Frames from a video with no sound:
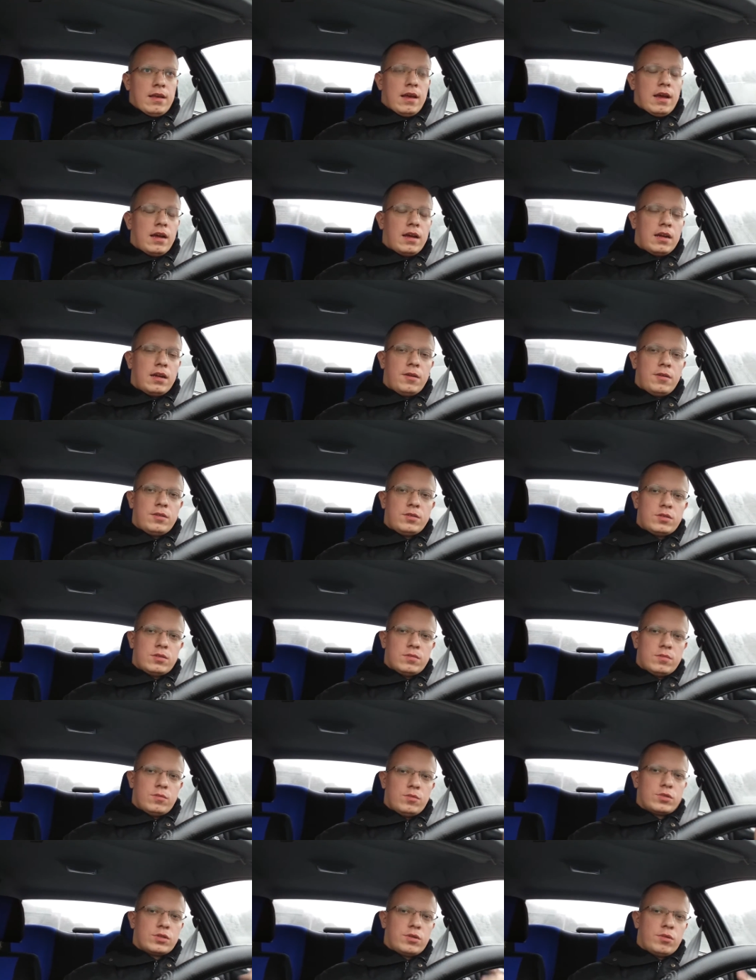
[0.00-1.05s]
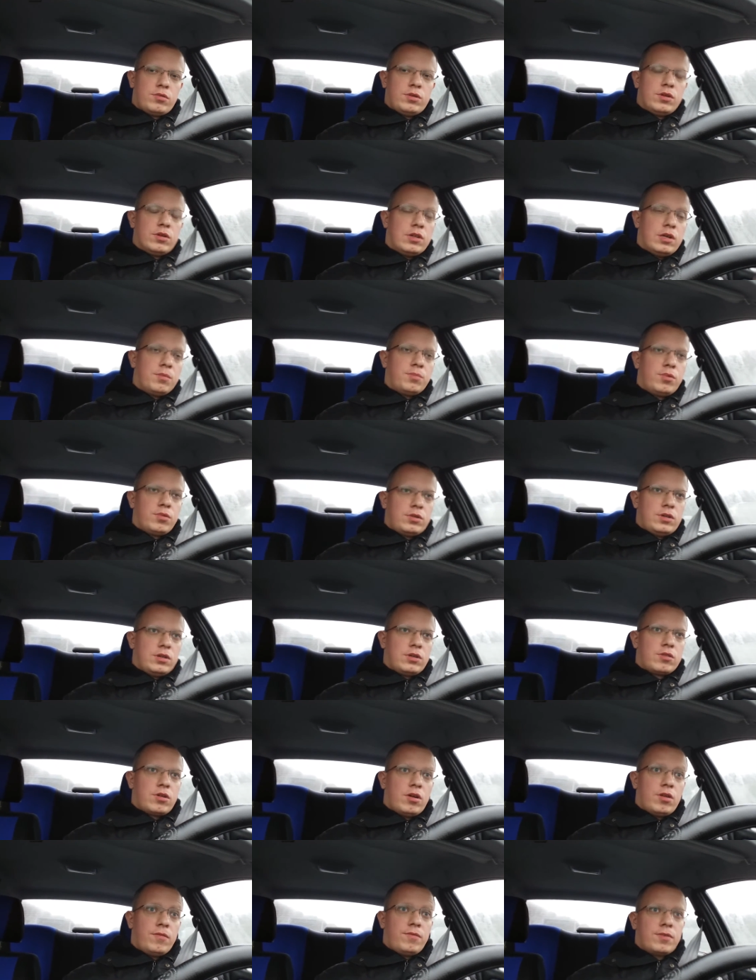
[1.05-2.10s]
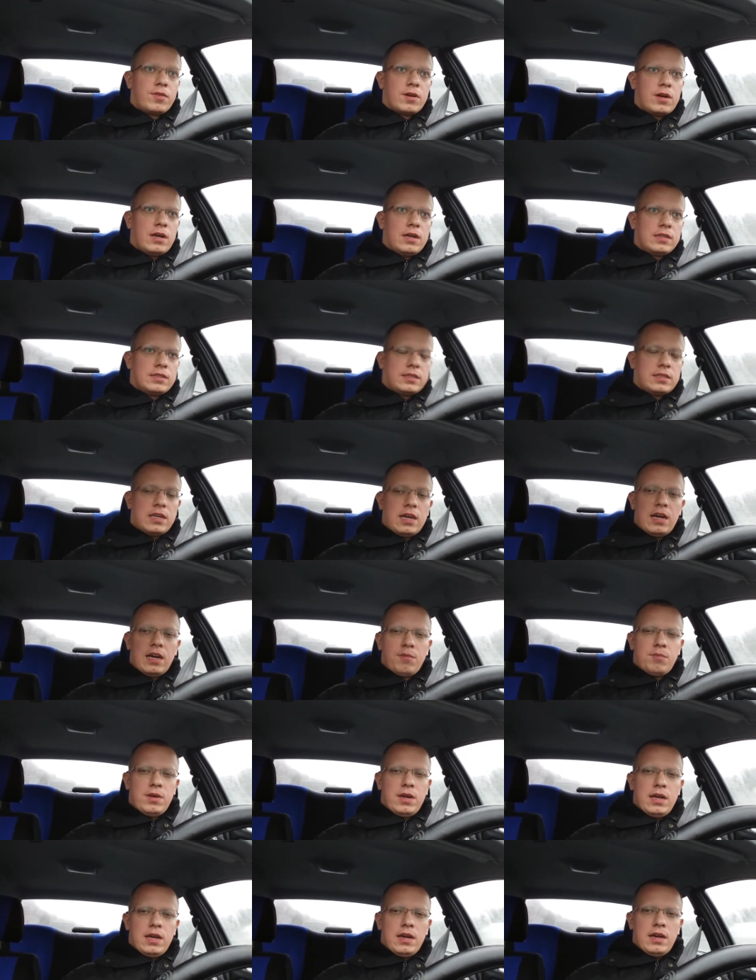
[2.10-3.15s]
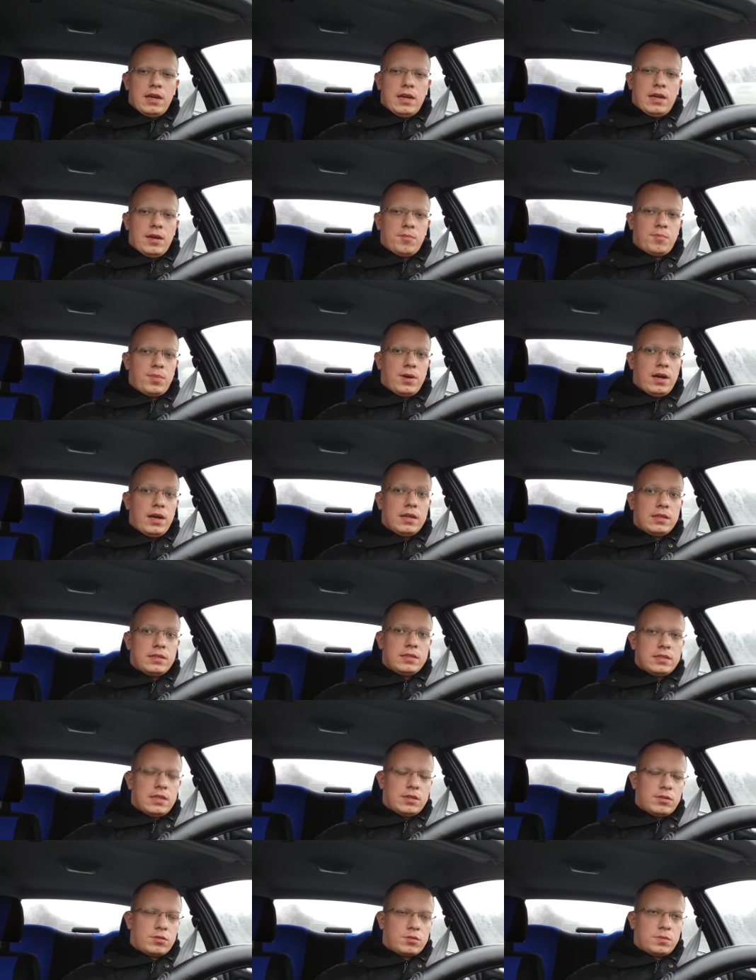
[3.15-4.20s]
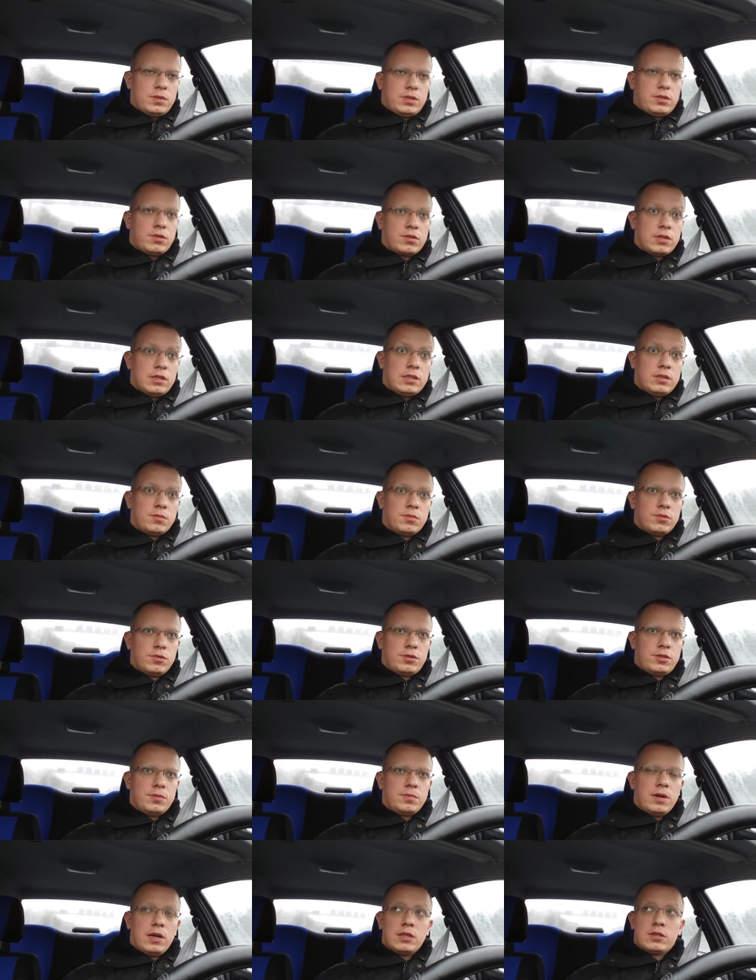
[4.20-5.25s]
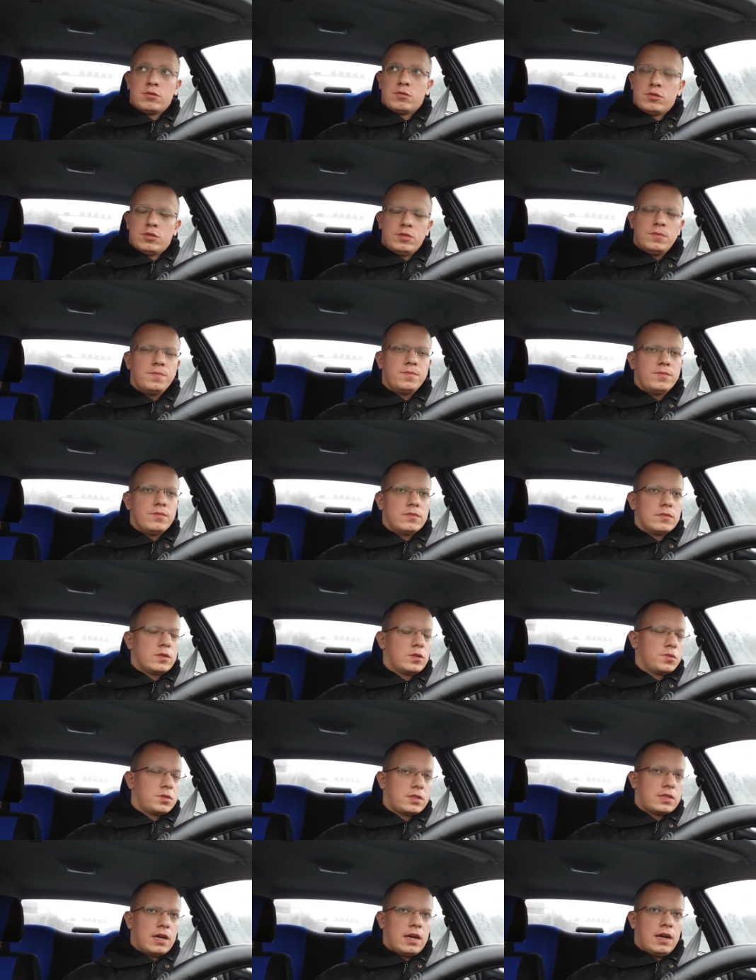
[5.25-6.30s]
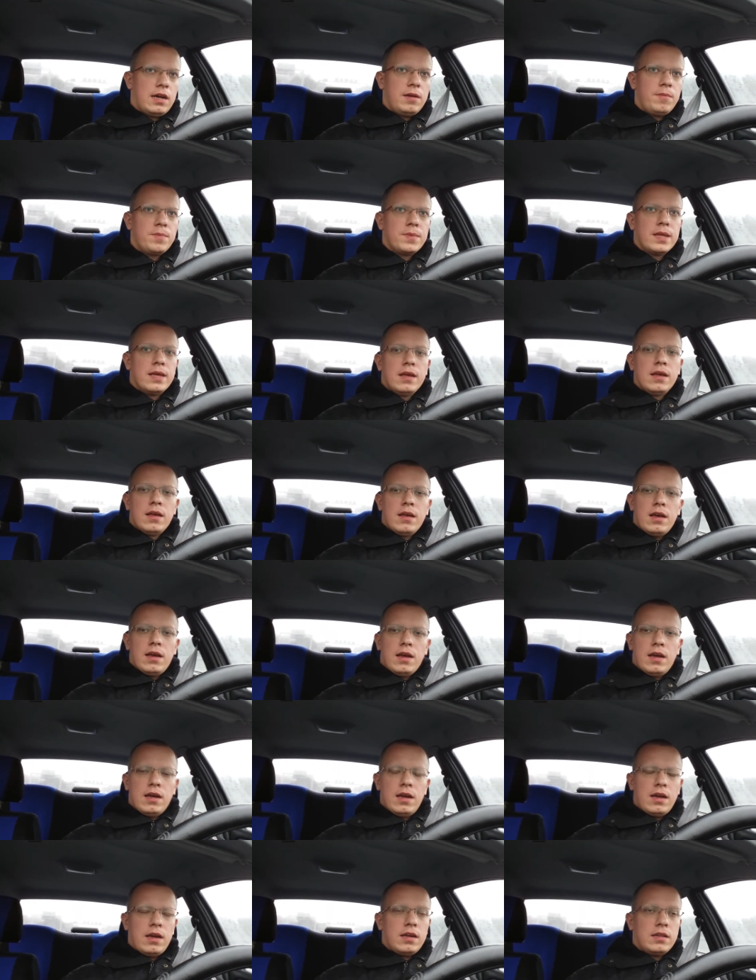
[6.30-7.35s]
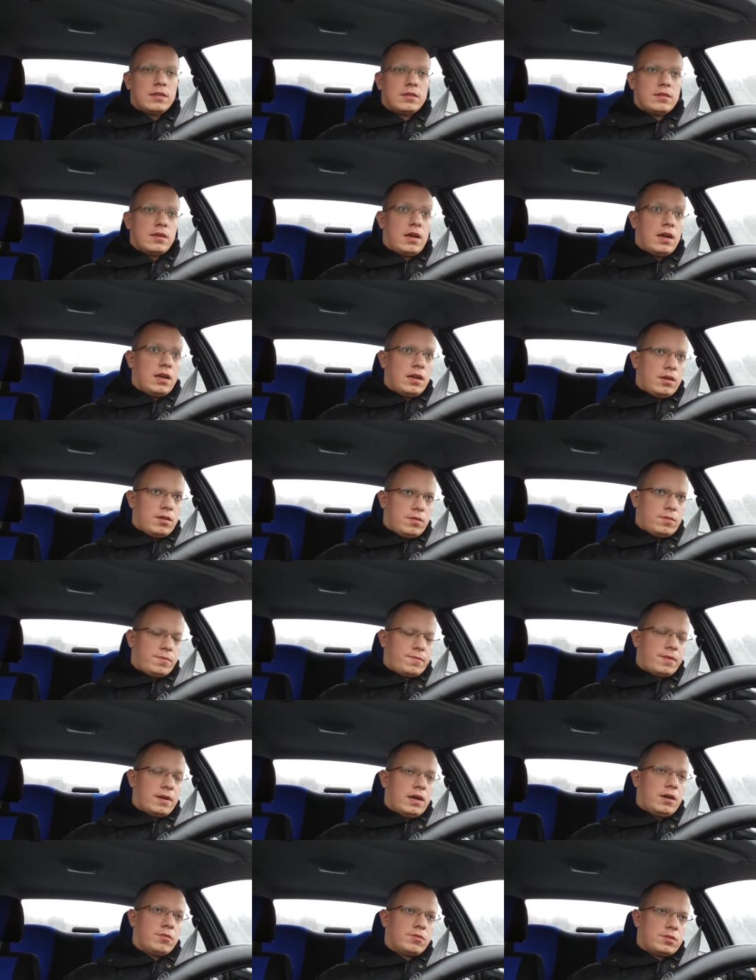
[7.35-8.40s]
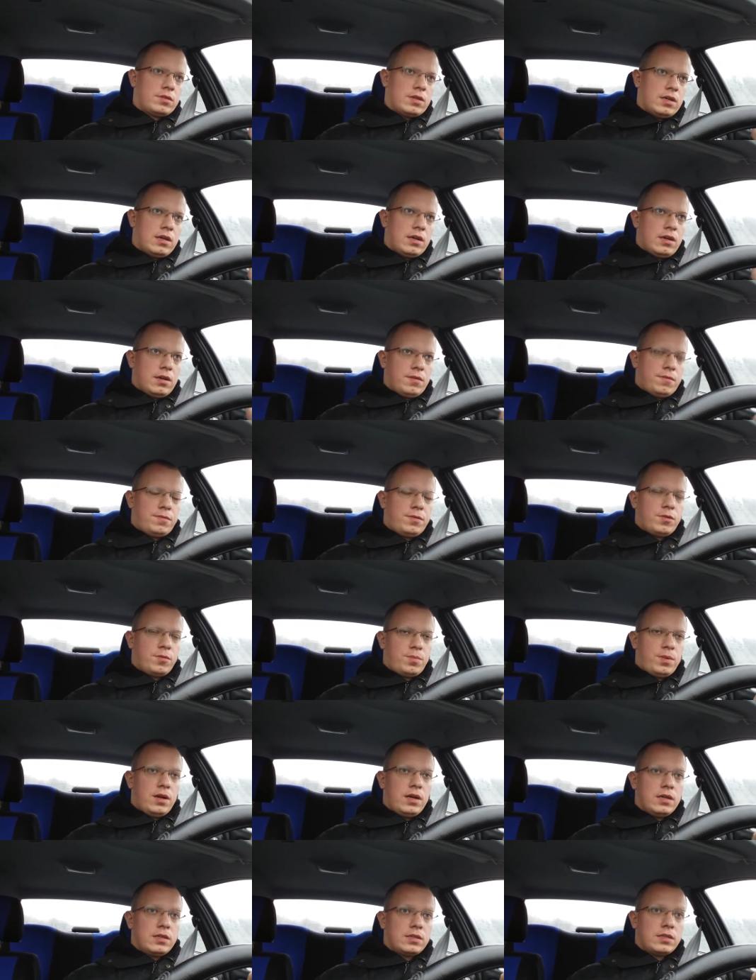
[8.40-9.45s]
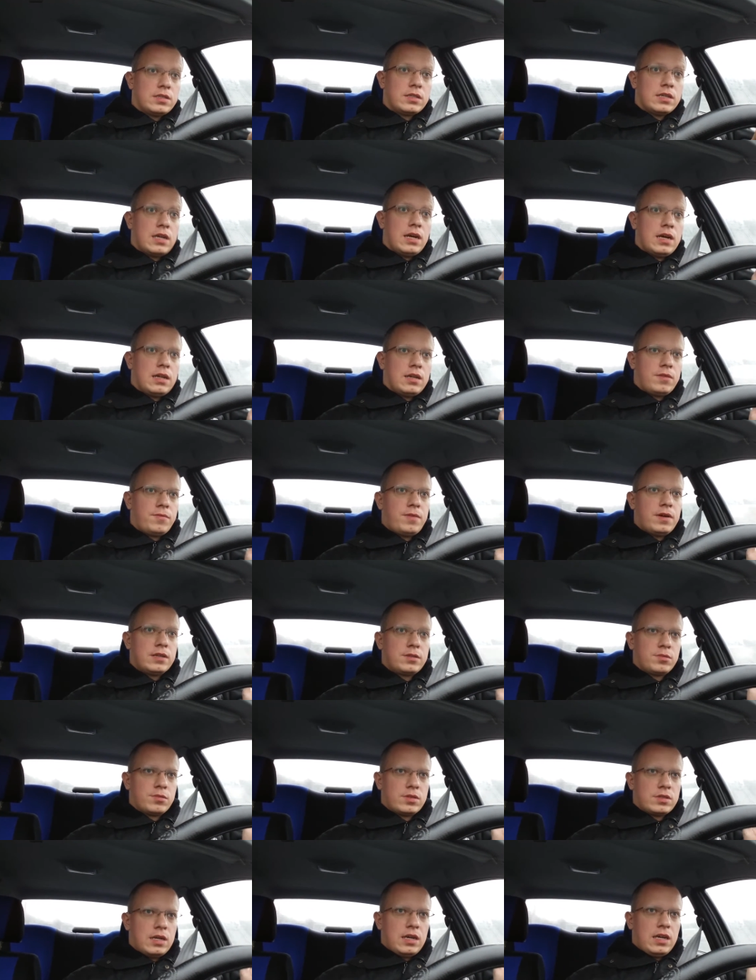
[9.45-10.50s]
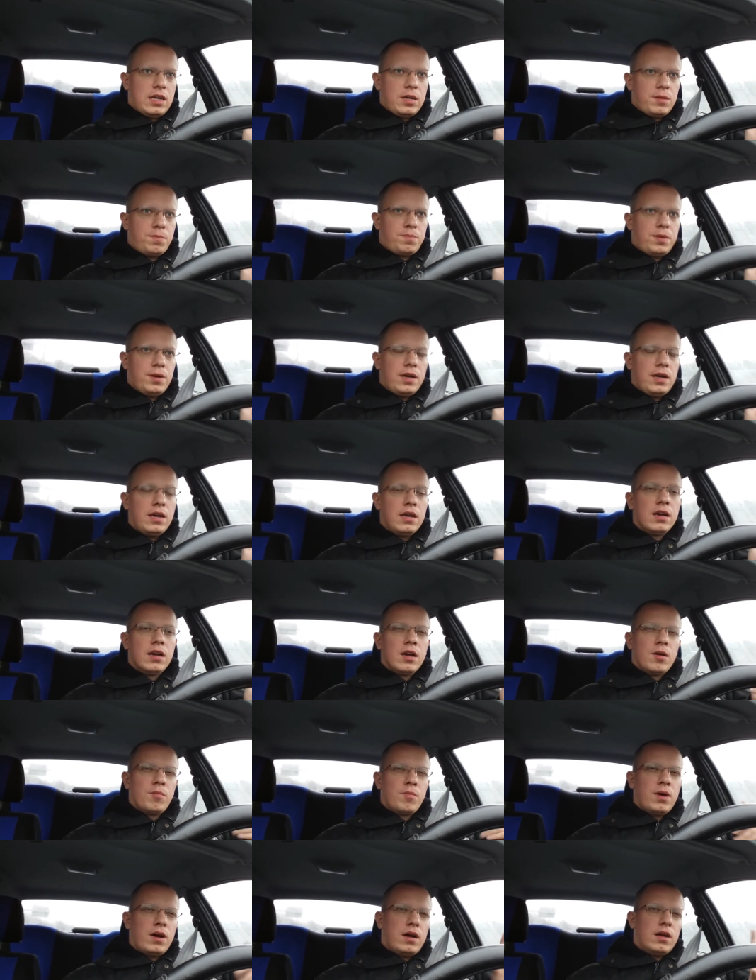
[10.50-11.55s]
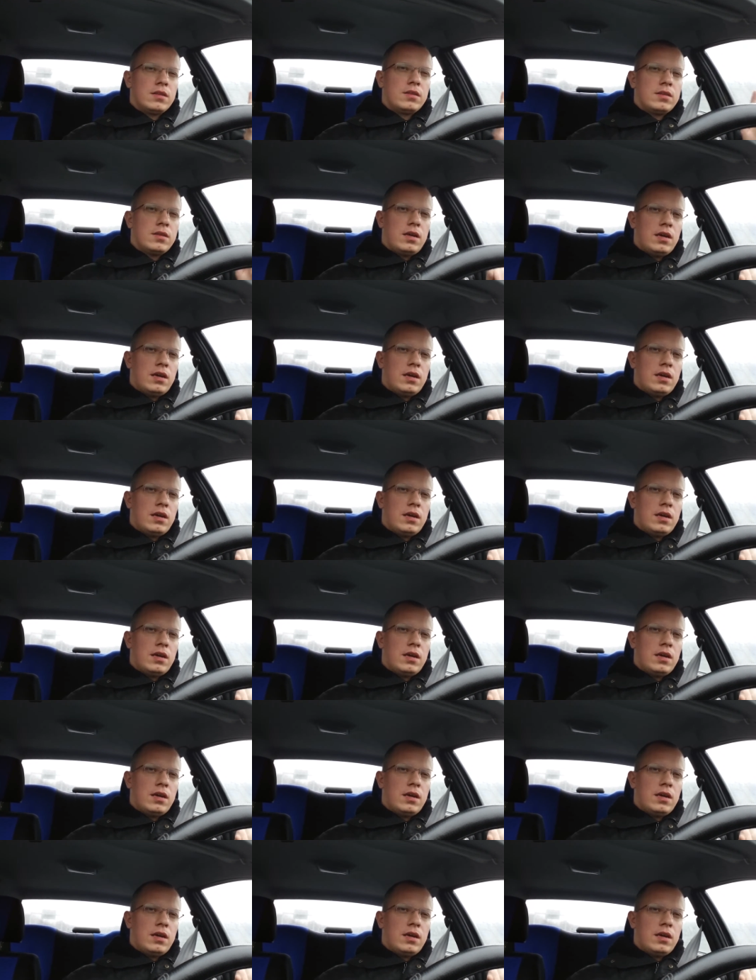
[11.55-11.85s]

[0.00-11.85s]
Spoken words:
I was looking on a booking.com for some bed in a dormitory in a multi-bedroom to stay, and I found a few places, and the first was the AP, but